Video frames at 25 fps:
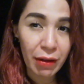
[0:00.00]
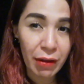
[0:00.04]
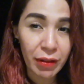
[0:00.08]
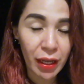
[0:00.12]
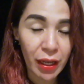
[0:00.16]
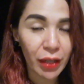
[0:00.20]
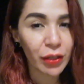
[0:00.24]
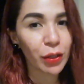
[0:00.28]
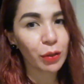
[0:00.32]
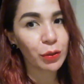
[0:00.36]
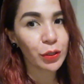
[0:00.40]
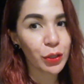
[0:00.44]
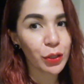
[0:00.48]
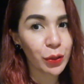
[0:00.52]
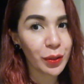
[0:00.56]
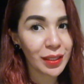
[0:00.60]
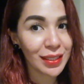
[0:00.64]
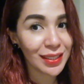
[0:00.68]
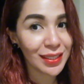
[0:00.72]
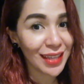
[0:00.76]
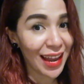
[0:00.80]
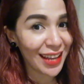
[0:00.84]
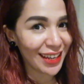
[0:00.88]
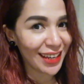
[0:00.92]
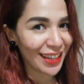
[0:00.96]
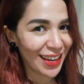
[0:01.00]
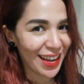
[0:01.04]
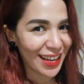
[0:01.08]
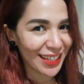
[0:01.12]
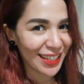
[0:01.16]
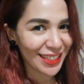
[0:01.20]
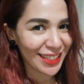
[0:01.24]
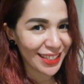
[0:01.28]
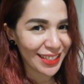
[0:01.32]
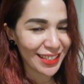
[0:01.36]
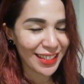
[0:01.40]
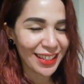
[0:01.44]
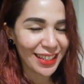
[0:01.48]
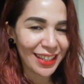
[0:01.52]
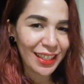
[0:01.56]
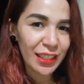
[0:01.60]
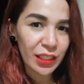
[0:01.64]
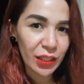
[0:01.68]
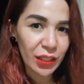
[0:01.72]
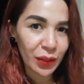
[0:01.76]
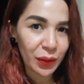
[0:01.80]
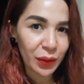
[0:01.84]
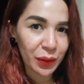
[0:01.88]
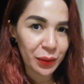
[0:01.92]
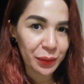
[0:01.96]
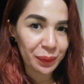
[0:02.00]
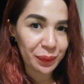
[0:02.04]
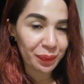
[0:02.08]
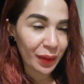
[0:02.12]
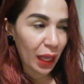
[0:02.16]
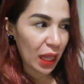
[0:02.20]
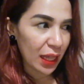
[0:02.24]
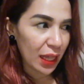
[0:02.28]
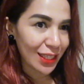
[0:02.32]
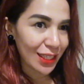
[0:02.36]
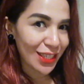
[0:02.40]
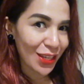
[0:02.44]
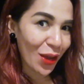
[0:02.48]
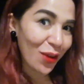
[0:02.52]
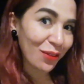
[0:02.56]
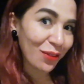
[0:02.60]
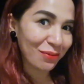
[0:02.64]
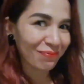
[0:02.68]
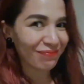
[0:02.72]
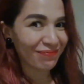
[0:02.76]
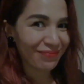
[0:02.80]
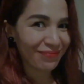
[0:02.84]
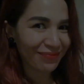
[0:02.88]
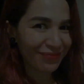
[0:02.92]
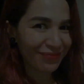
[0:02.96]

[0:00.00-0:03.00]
going out with no makeup on after so many years.